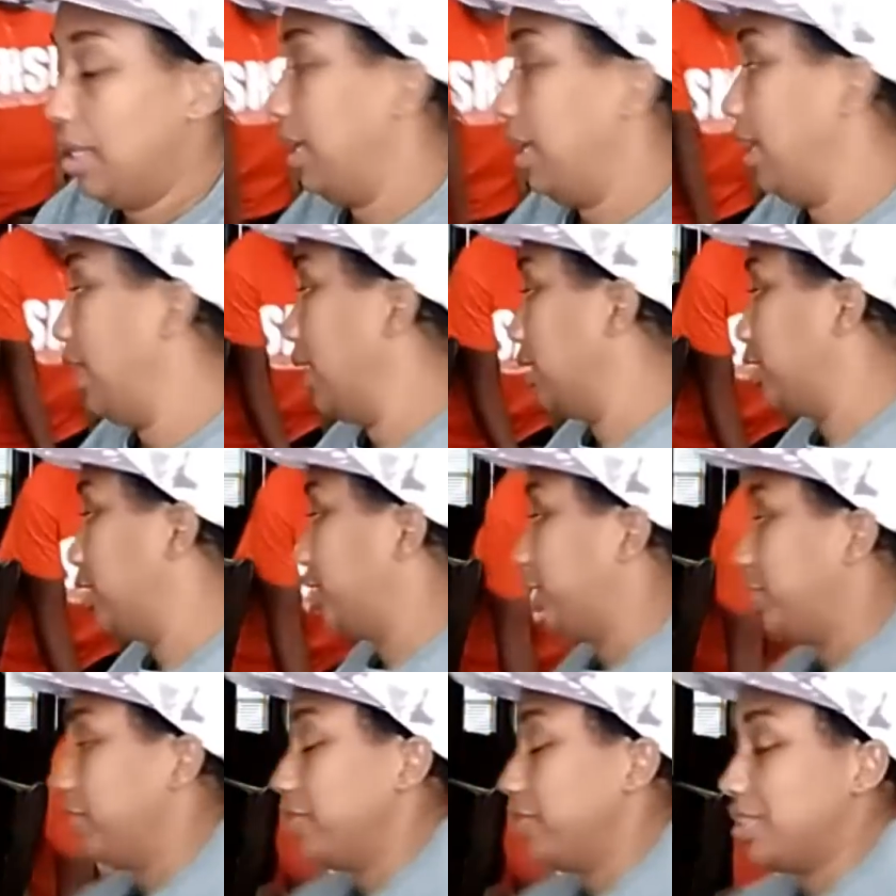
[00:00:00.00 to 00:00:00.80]
It
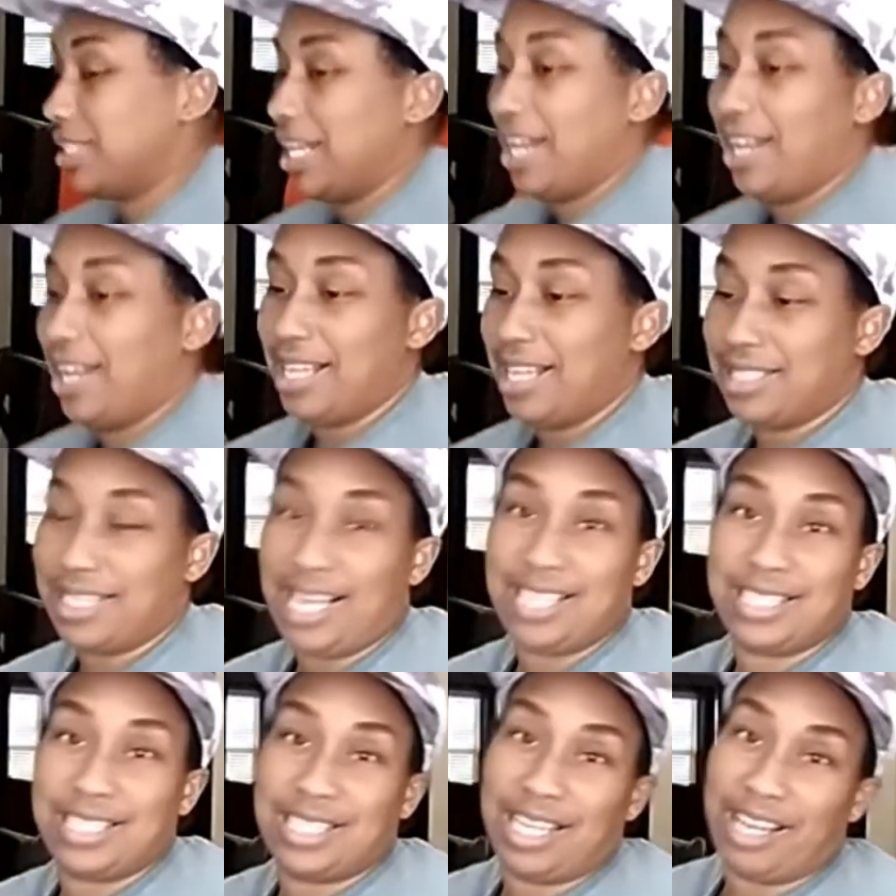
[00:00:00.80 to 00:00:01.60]
is Tuesday, as
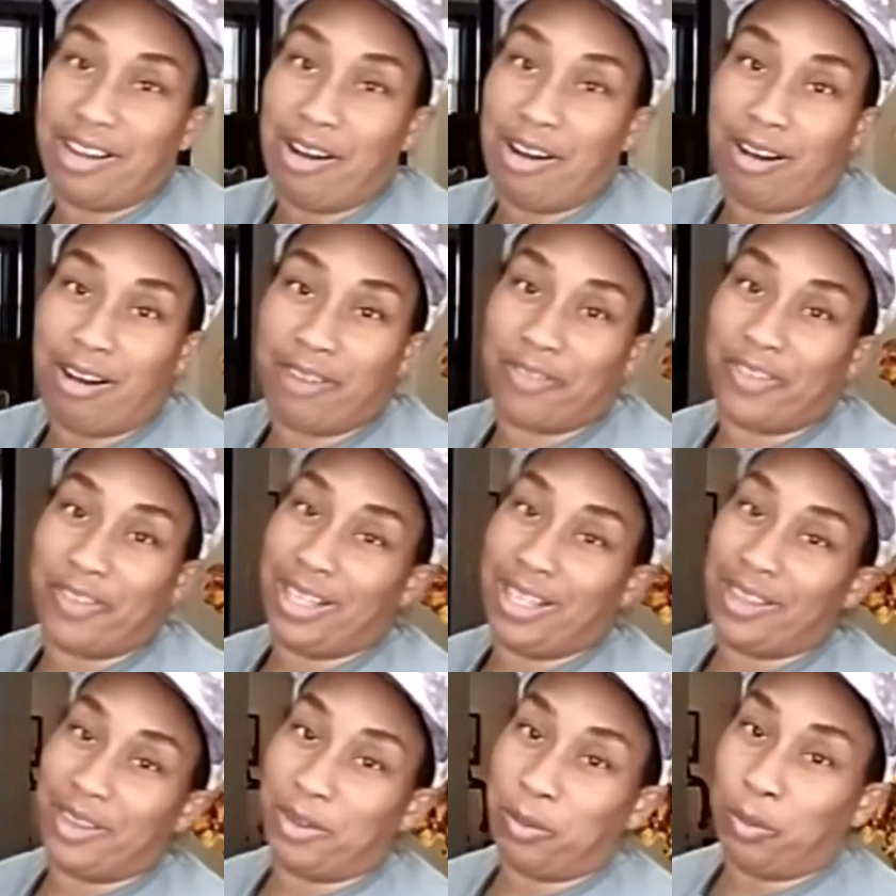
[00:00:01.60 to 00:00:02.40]
I say
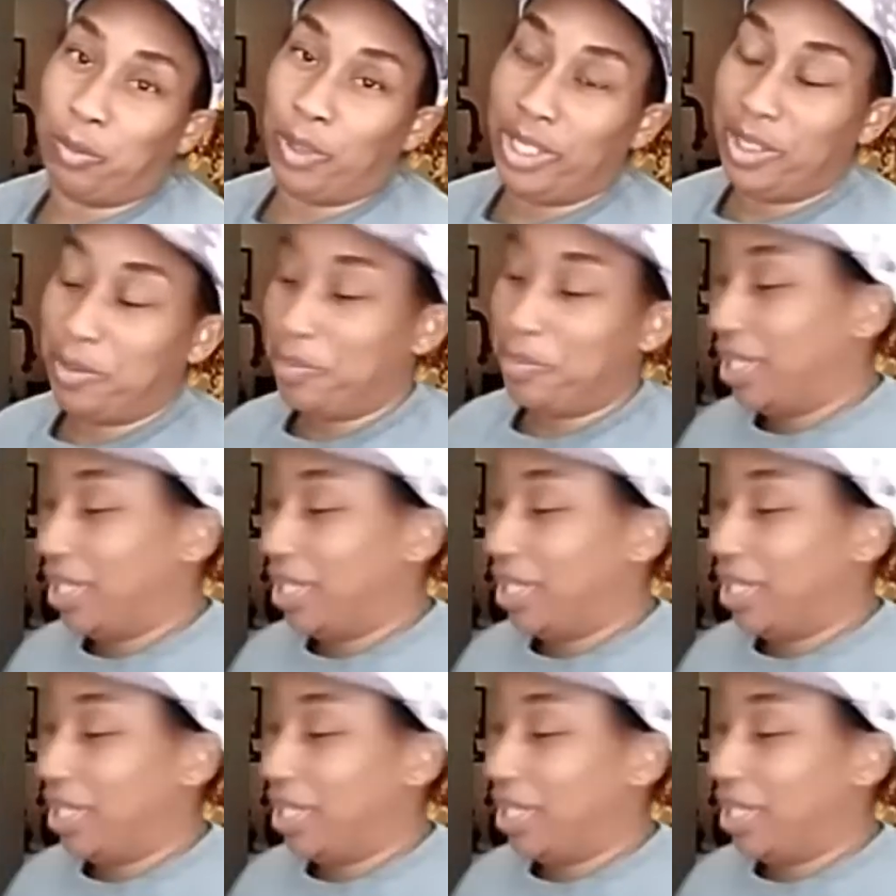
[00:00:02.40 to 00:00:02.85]
often, the real